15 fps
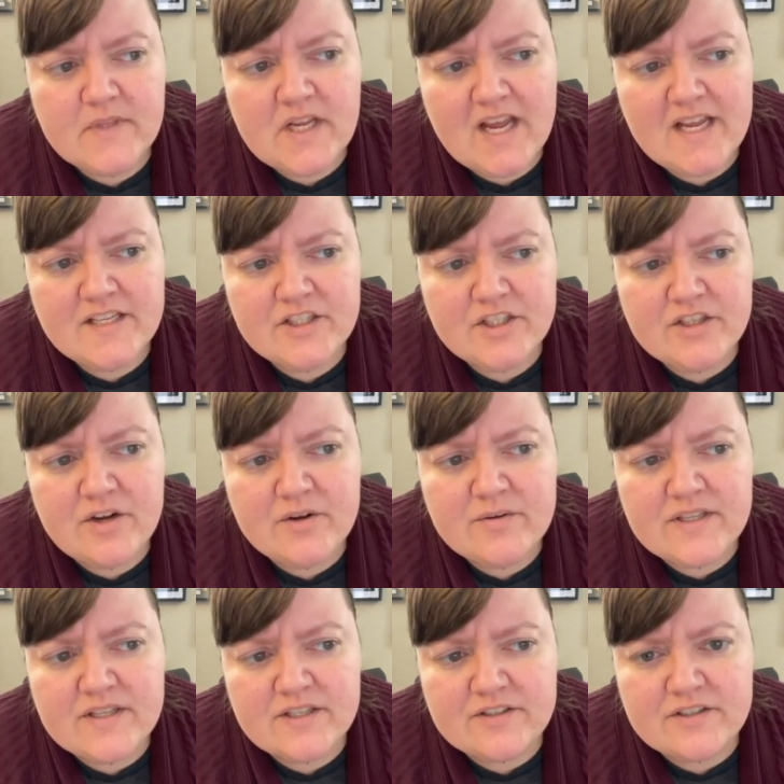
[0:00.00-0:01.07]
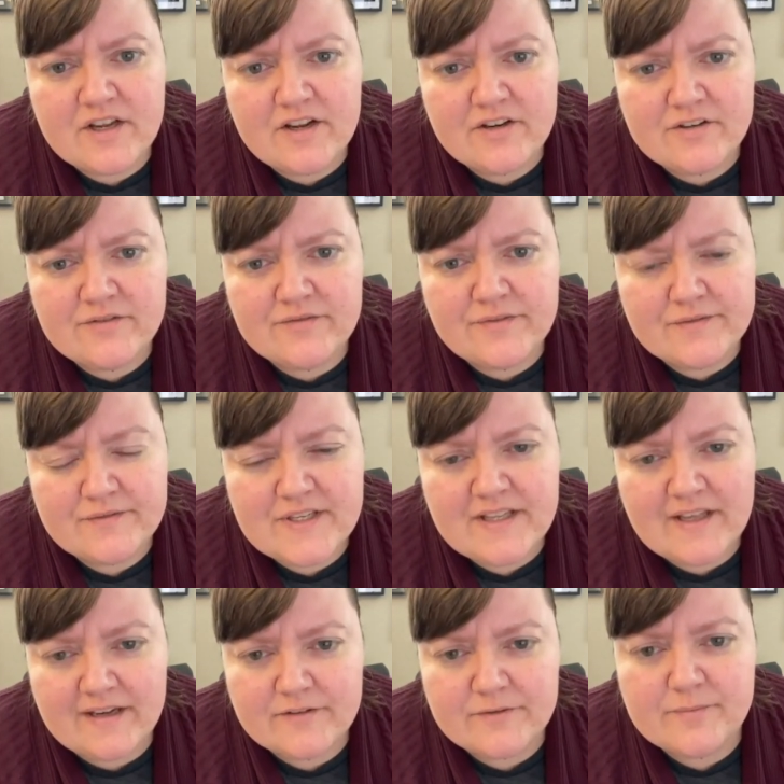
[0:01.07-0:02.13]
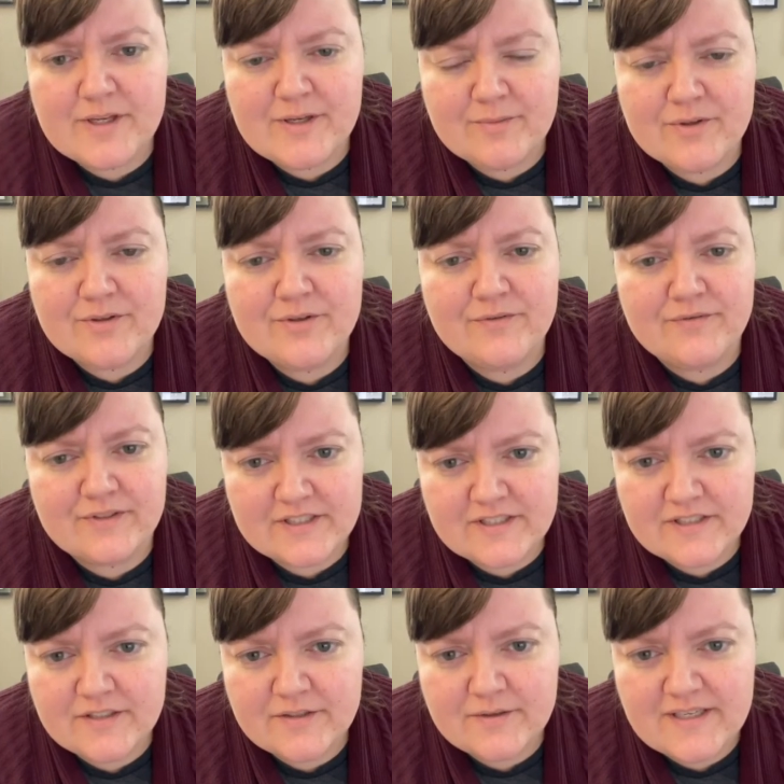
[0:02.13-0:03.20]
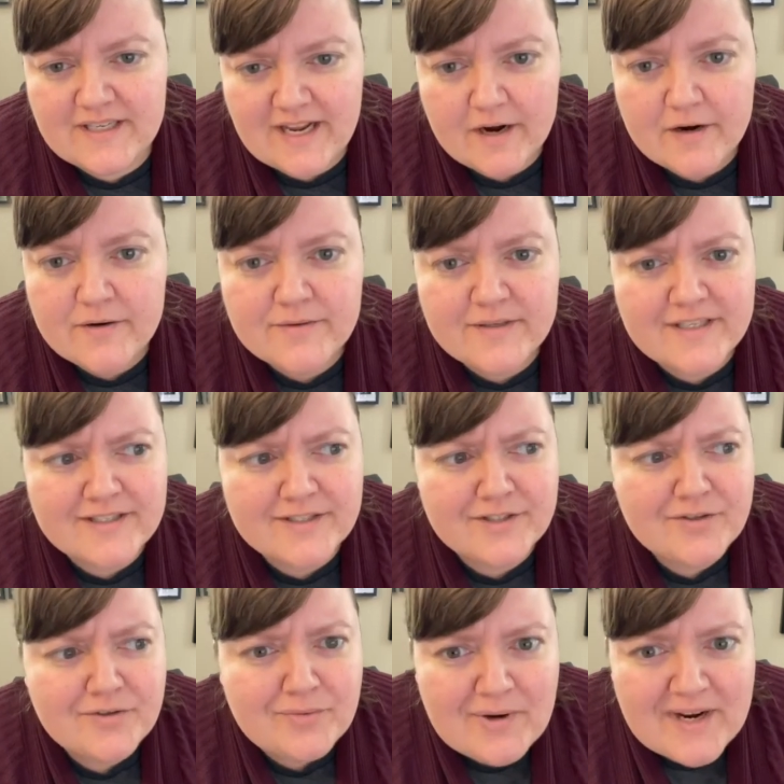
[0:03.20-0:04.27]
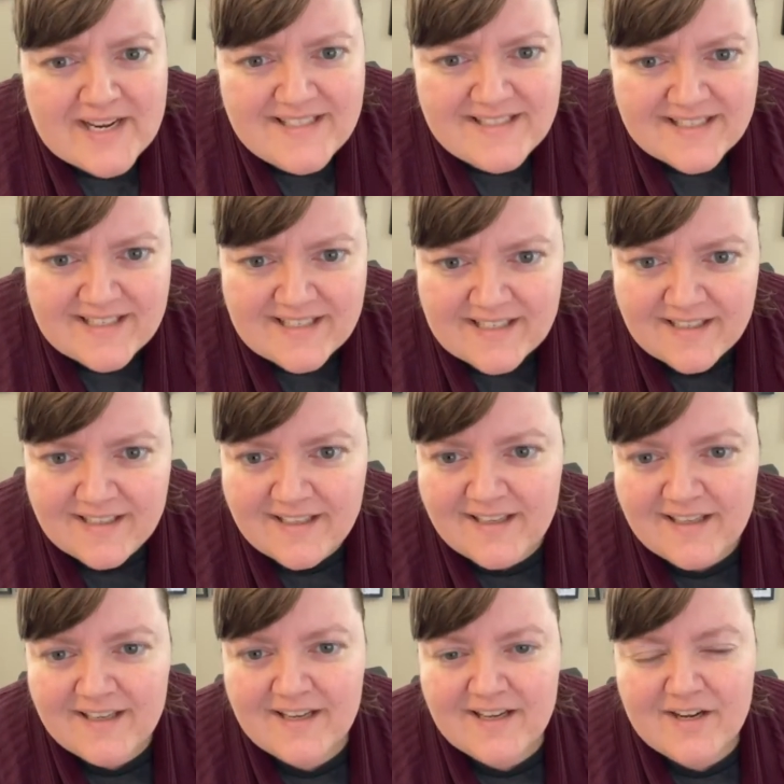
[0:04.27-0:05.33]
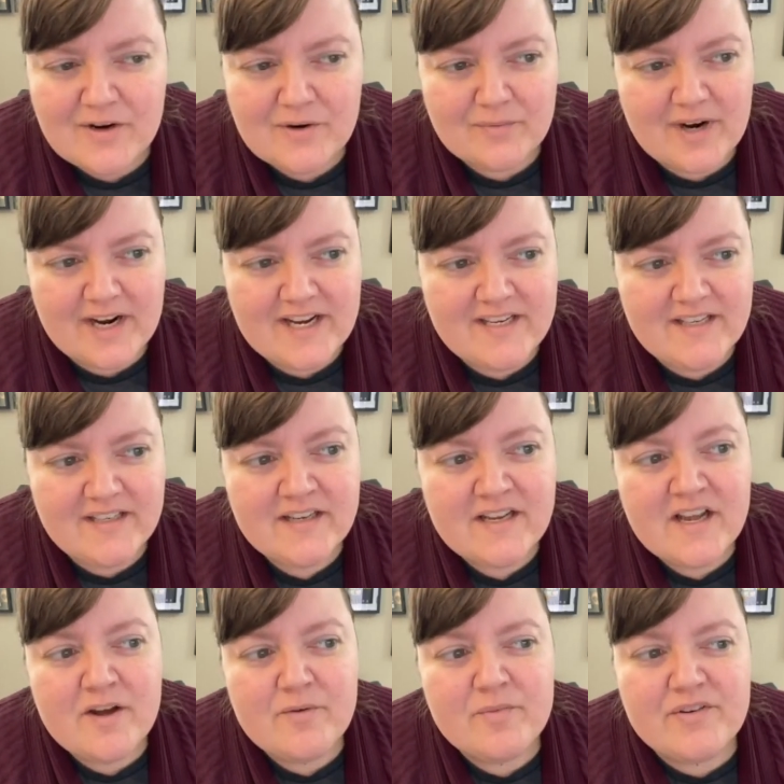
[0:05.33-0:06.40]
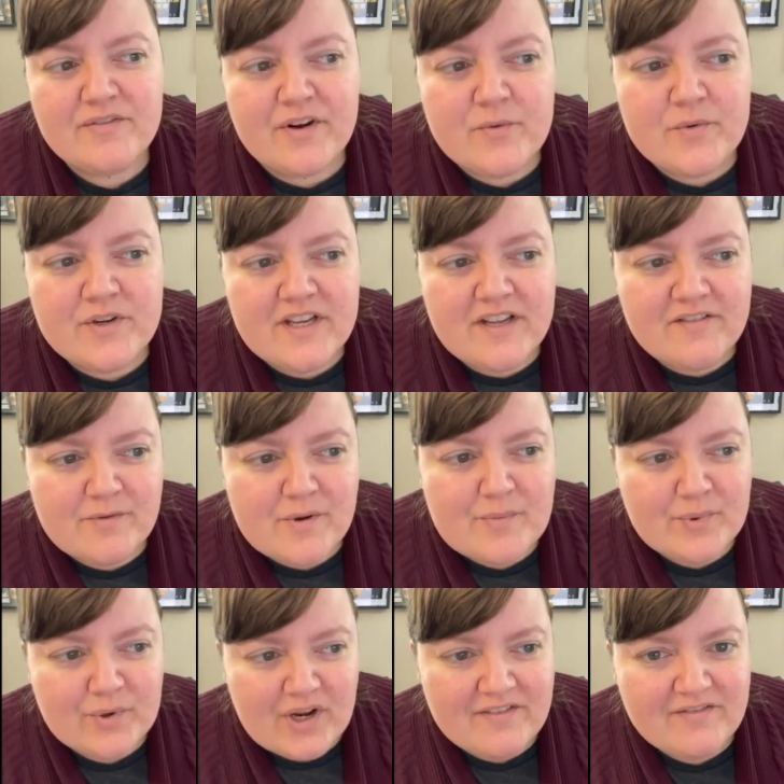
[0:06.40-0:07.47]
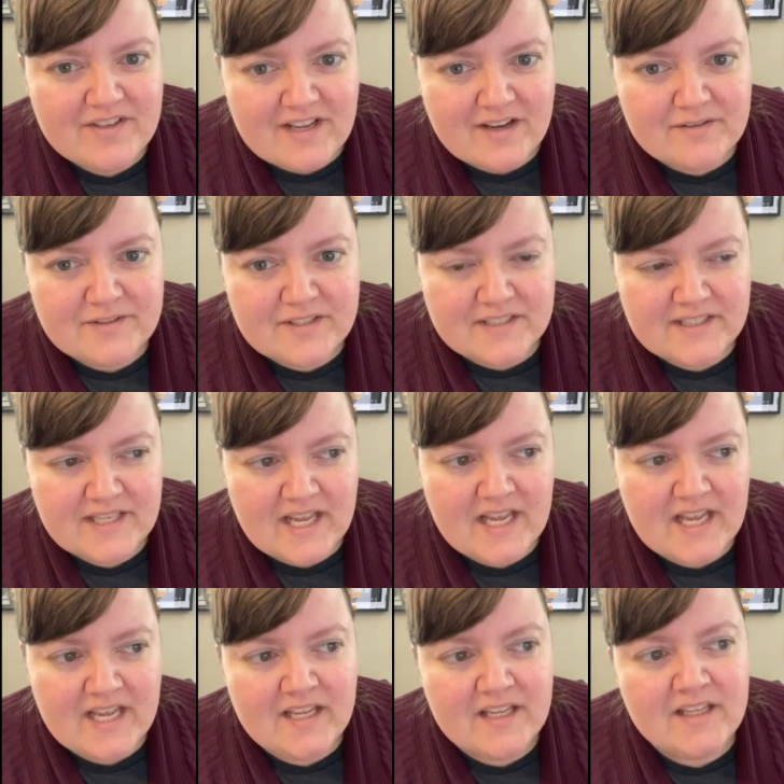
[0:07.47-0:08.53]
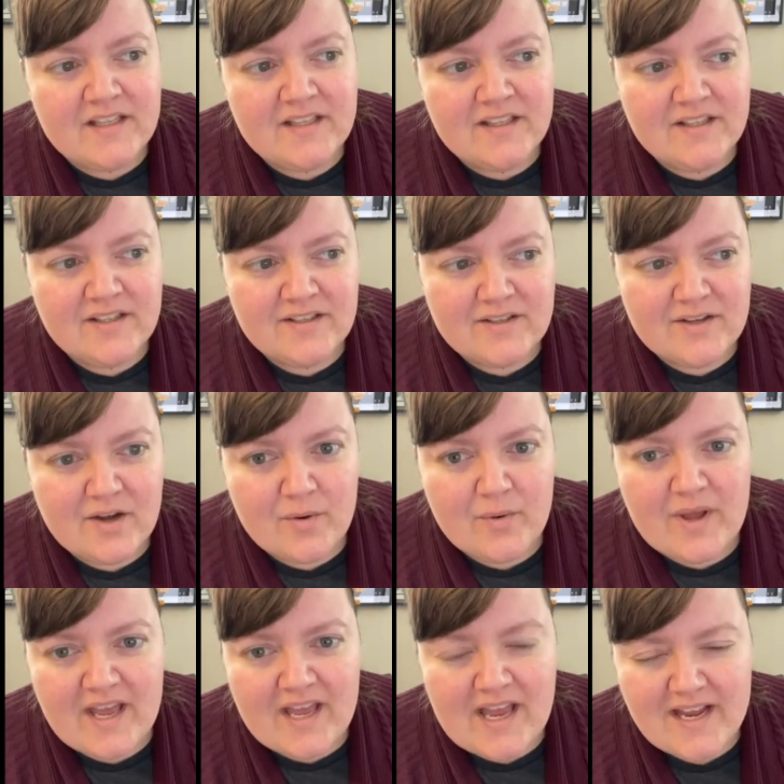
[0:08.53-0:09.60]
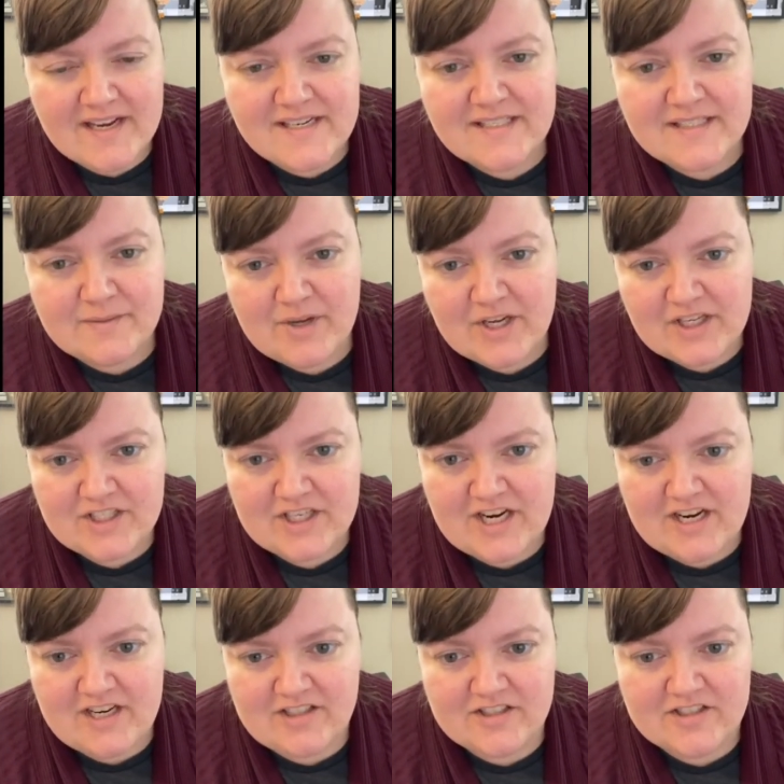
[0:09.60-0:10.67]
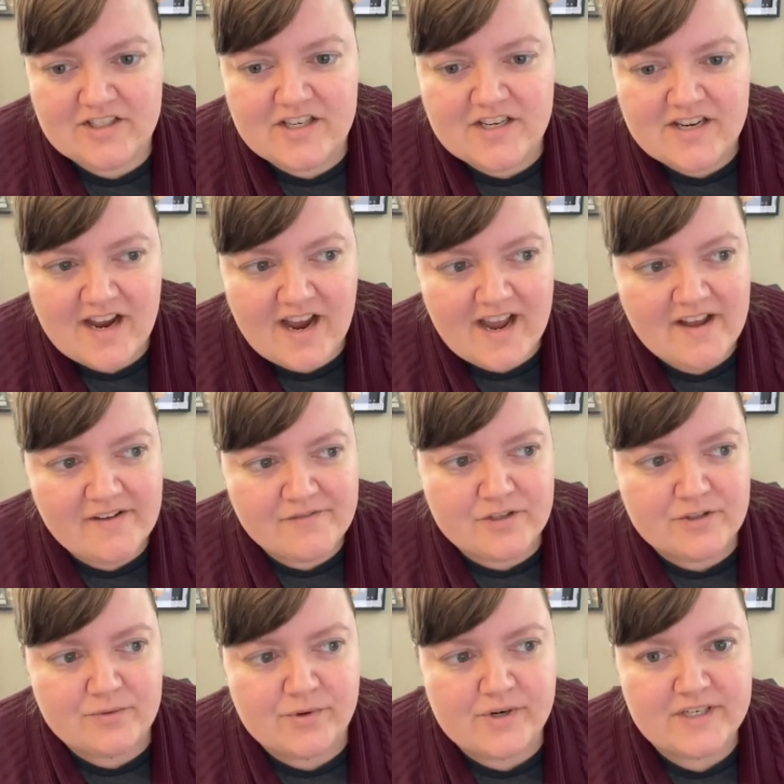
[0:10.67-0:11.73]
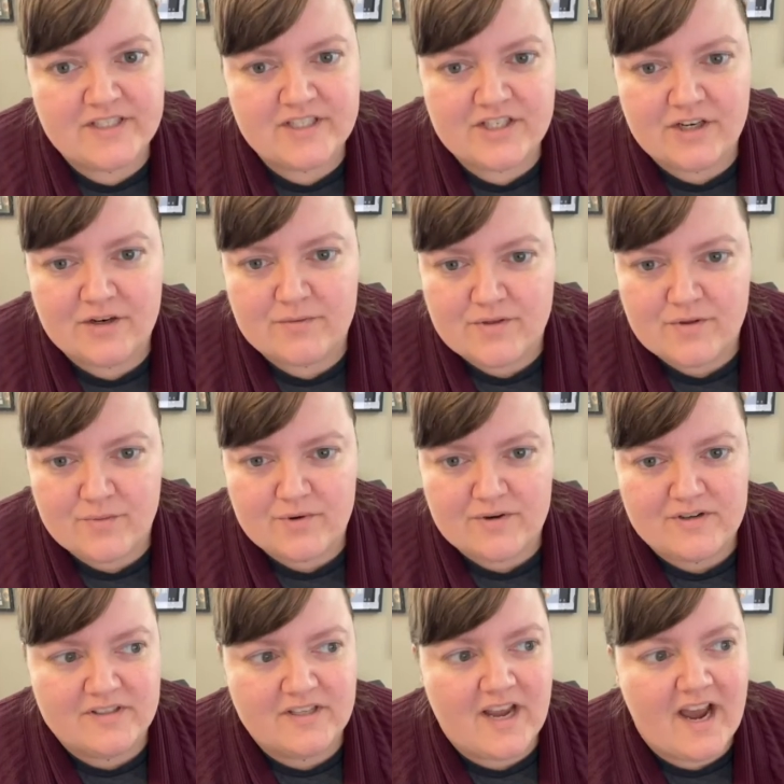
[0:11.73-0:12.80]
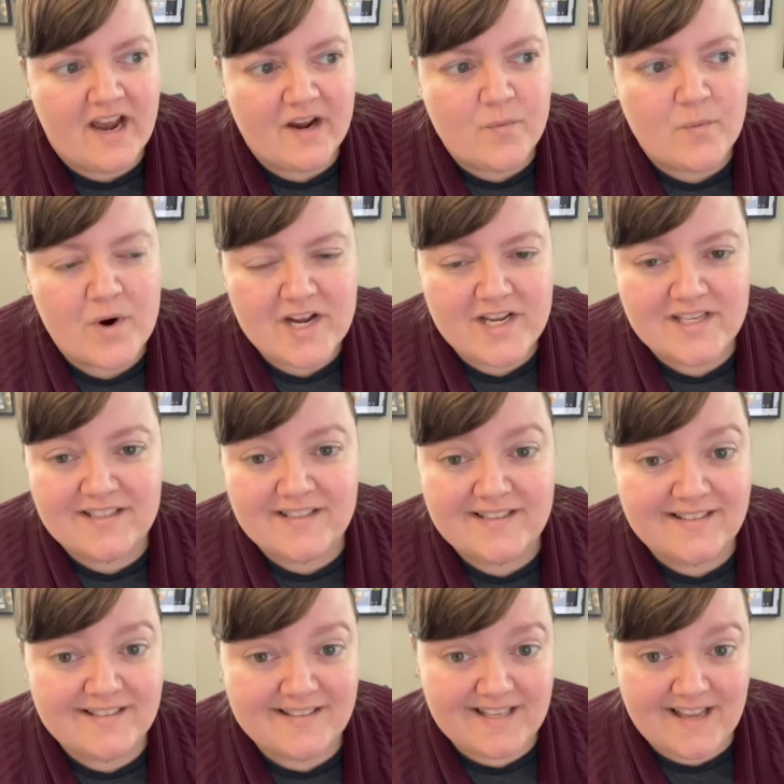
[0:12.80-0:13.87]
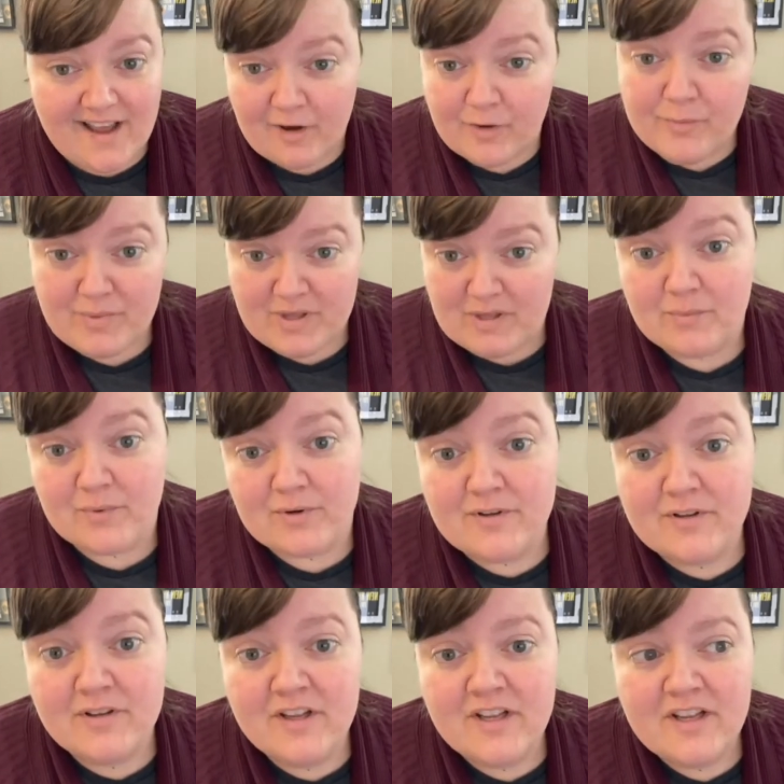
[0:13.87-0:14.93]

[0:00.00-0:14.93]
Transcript: And to know that there's 150,000 people who've listened to it now is crazy, right? But if I wouldn't have been brave enough to say, okay, I need to make a change. I have a story to share with the world. I want to help people.